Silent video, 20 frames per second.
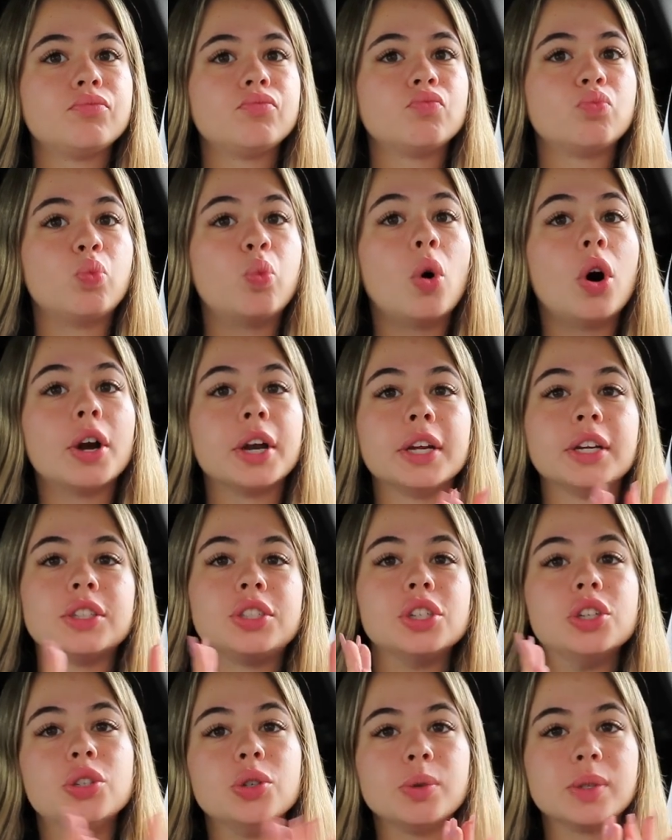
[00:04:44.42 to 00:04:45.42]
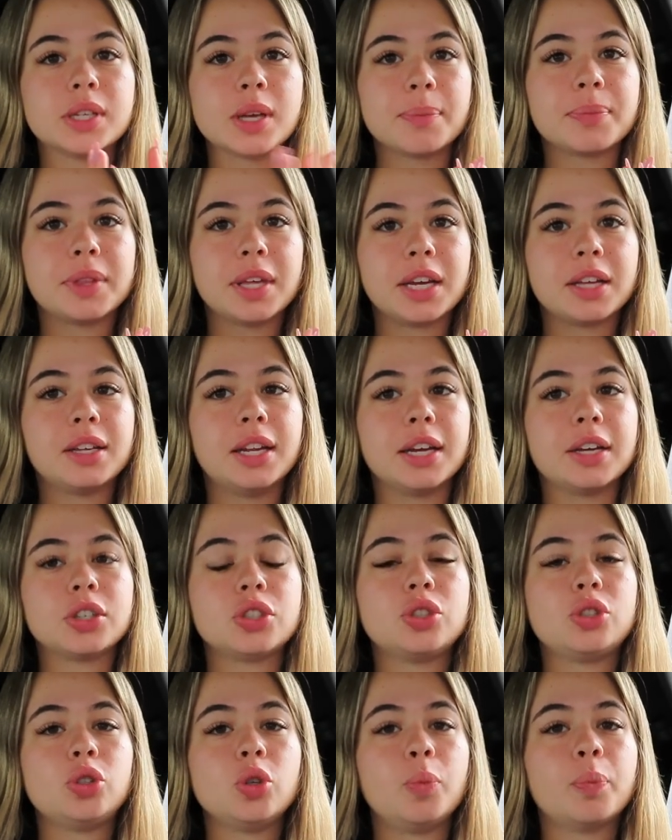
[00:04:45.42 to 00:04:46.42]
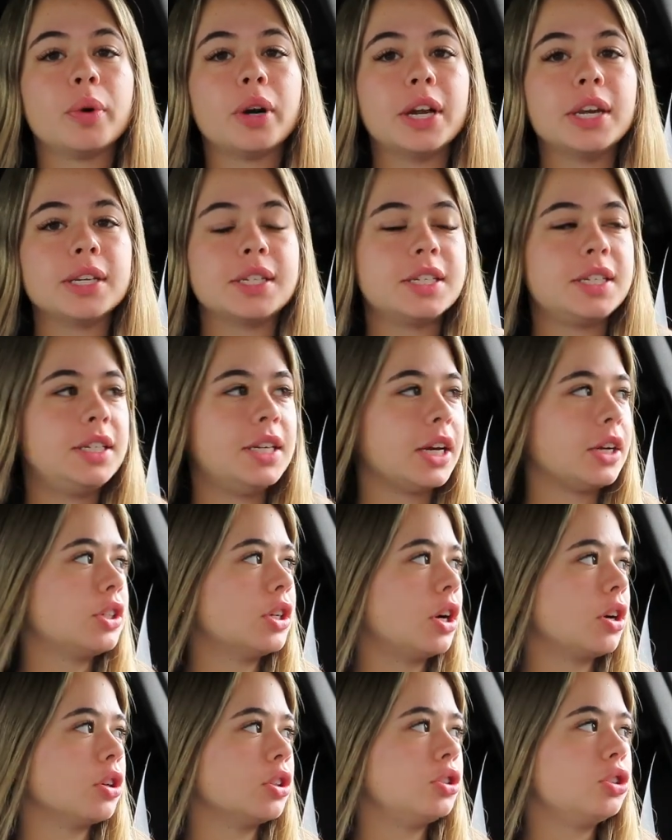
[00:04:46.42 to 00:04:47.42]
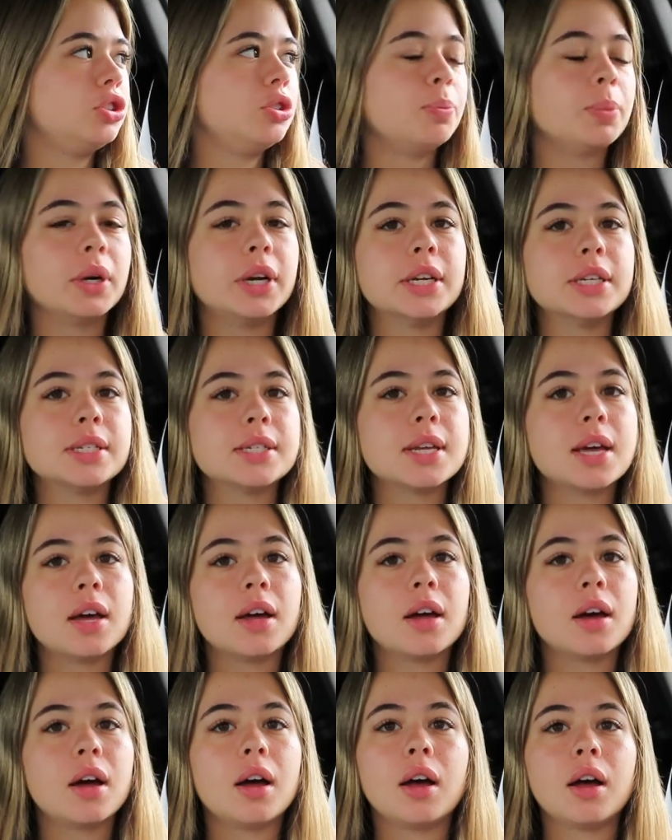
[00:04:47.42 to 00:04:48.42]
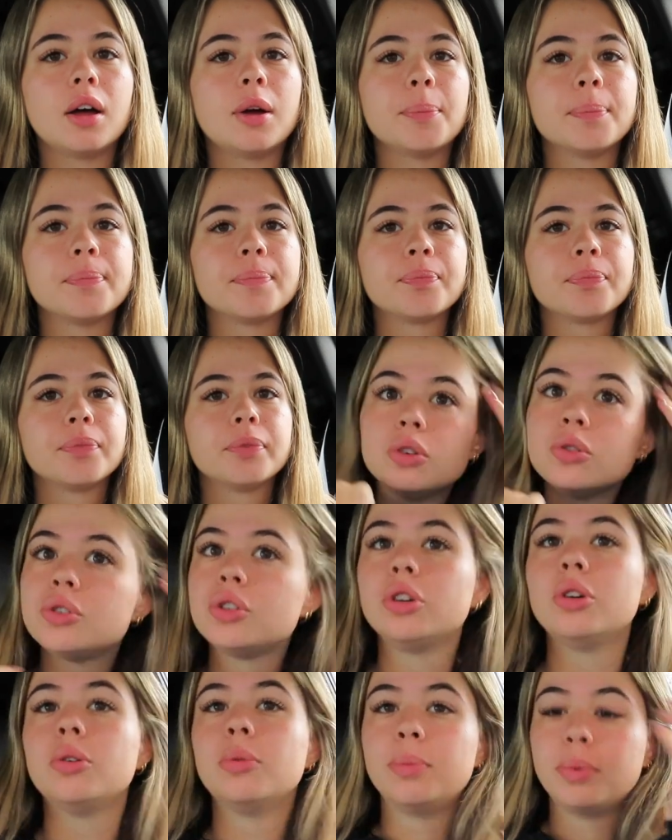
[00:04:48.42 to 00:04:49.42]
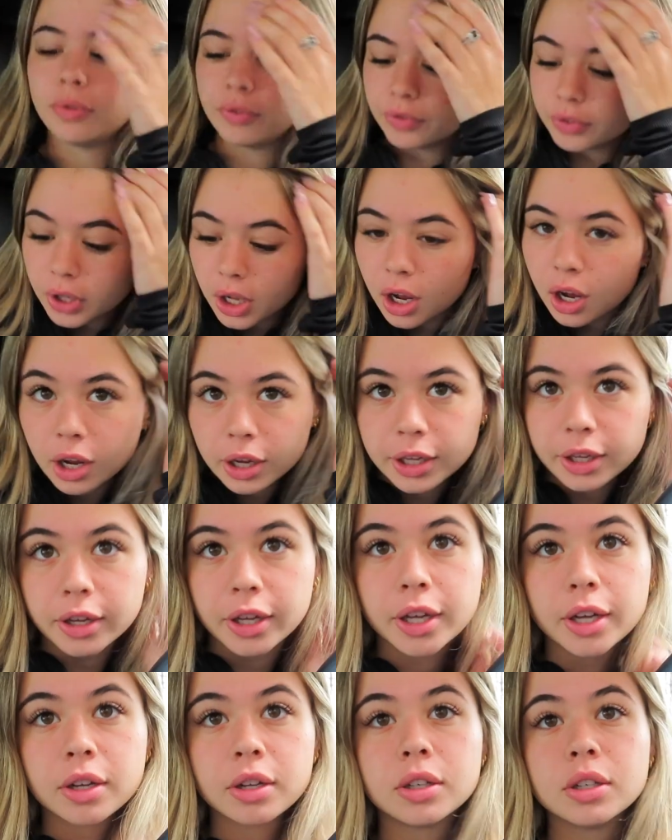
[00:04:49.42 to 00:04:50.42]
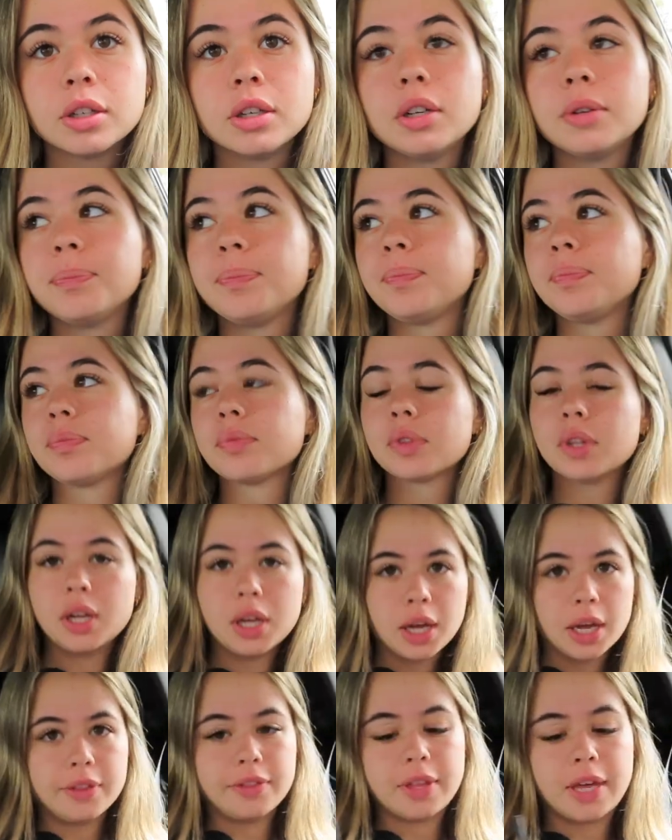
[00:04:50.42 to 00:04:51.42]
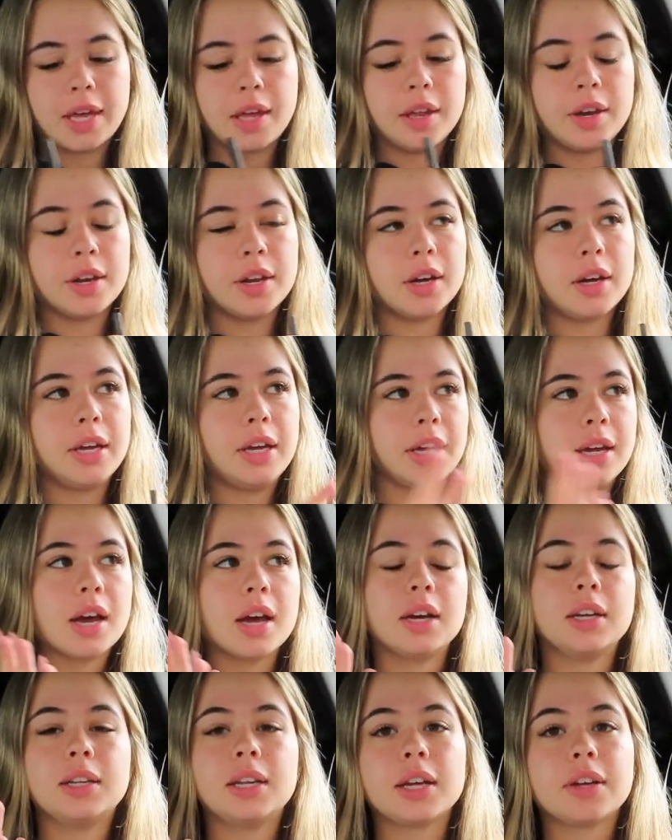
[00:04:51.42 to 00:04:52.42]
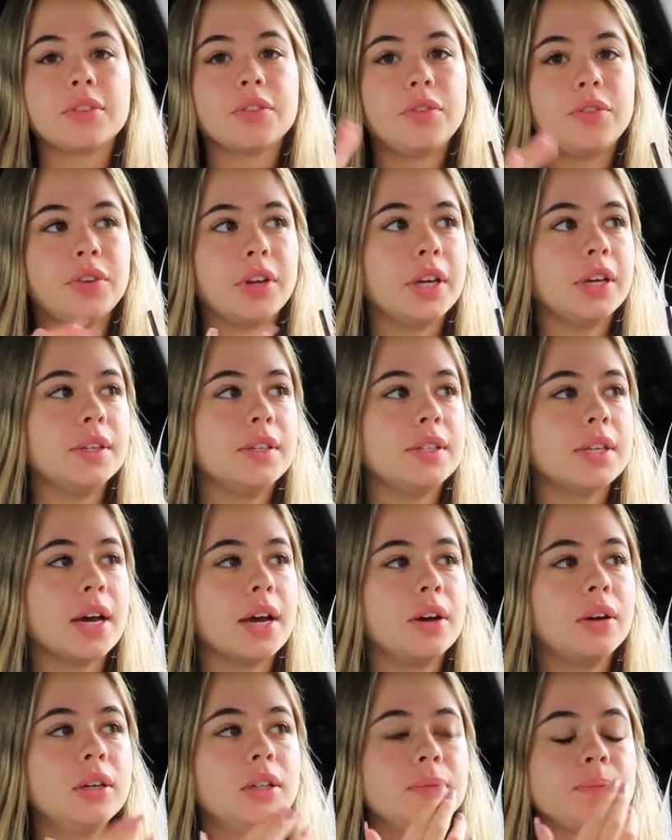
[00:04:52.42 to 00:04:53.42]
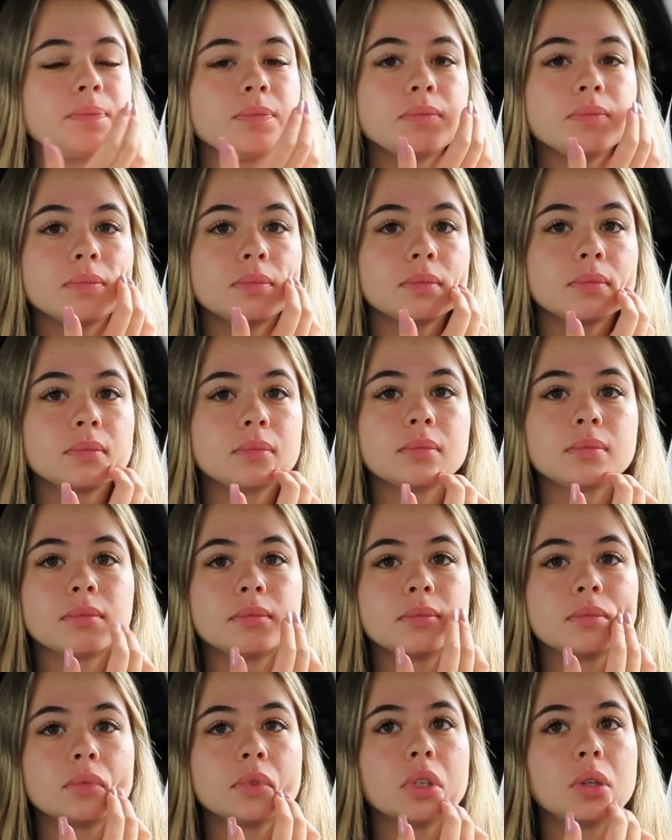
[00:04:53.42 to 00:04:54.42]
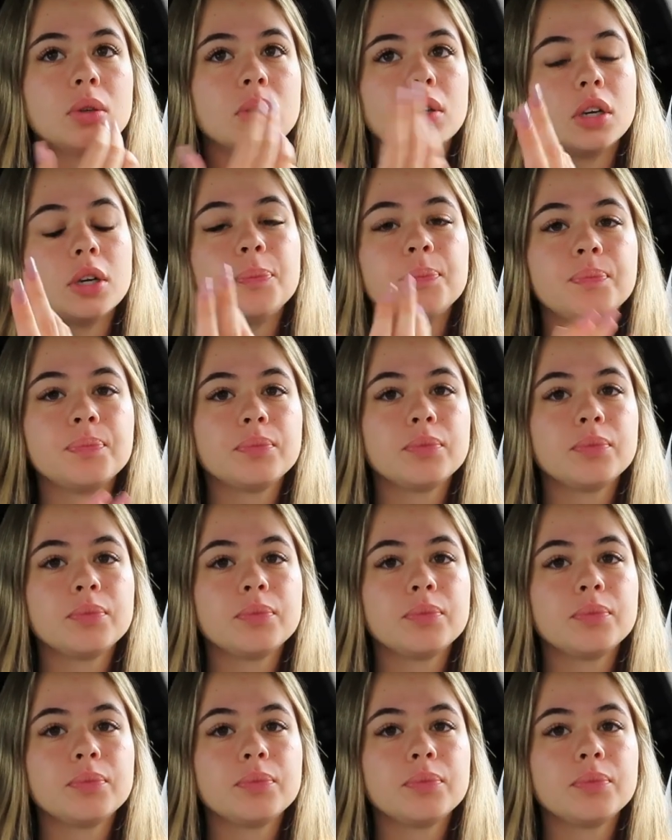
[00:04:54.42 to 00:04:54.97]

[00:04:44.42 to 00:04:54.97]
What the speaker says: wanting to do something, like super into TikTok or super into YouTube vlogging, and then it kind of like fades out. Or